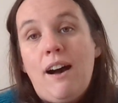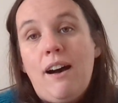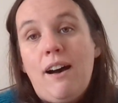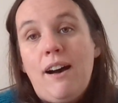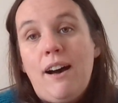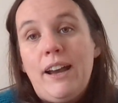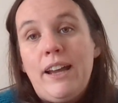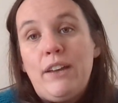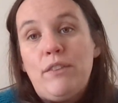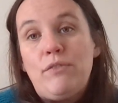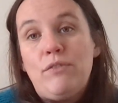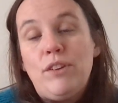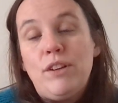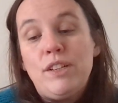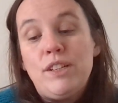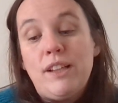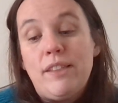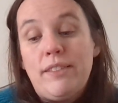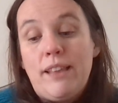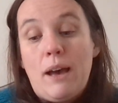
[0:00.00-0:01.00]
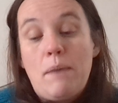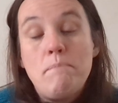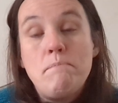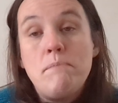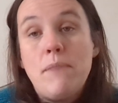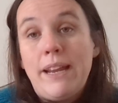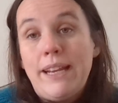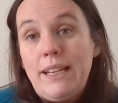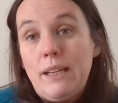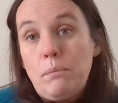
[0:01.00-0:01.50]
I've done that
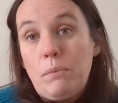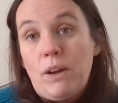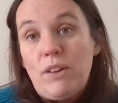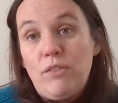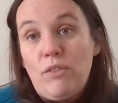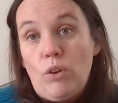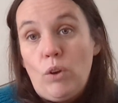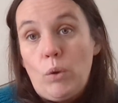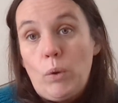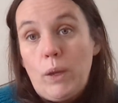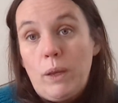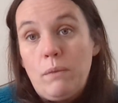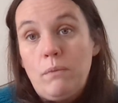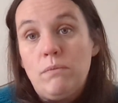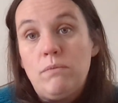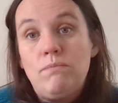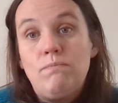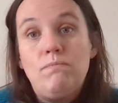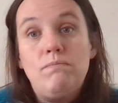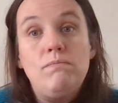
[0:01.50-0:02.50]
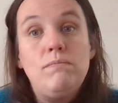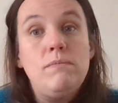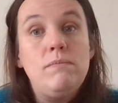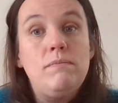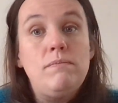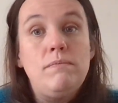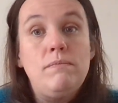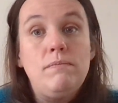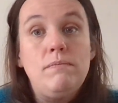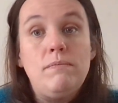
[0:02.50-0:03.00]
mainly by following
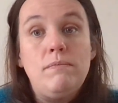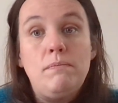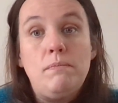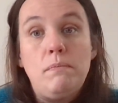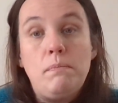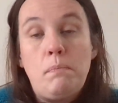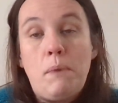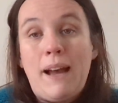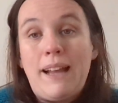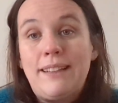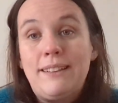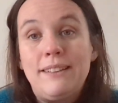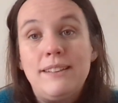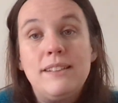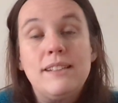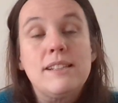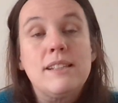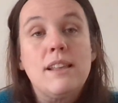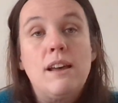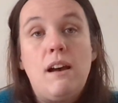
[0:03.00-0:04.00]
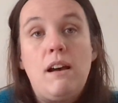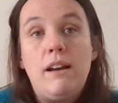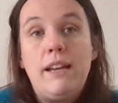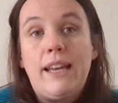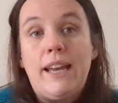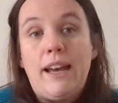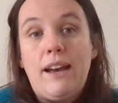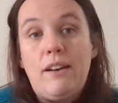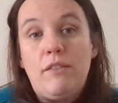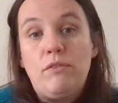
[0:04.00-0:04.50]
patterns that I
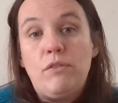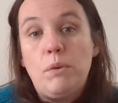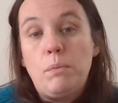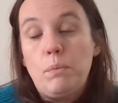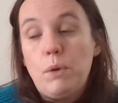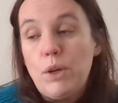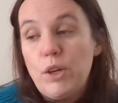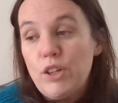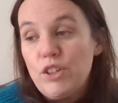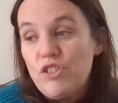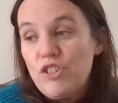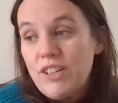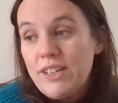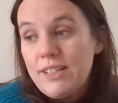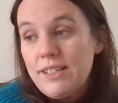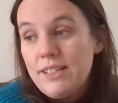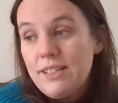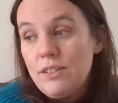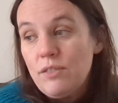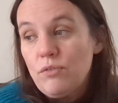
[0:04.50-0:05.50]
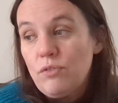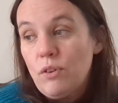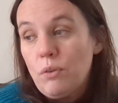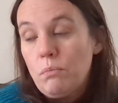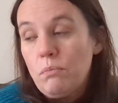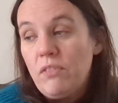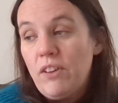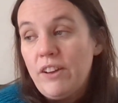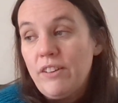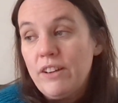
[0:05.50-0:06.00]
have purchased
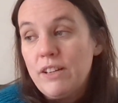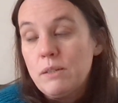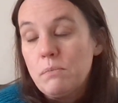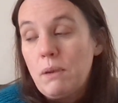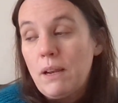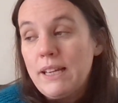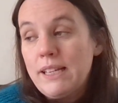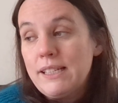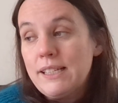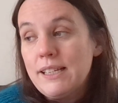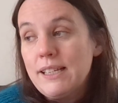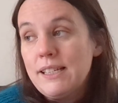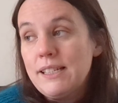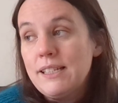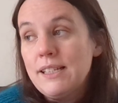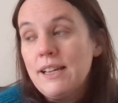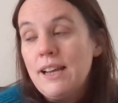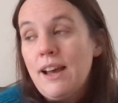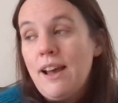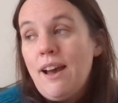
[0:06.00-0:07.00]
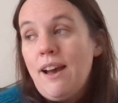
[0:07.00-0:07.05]
from various places.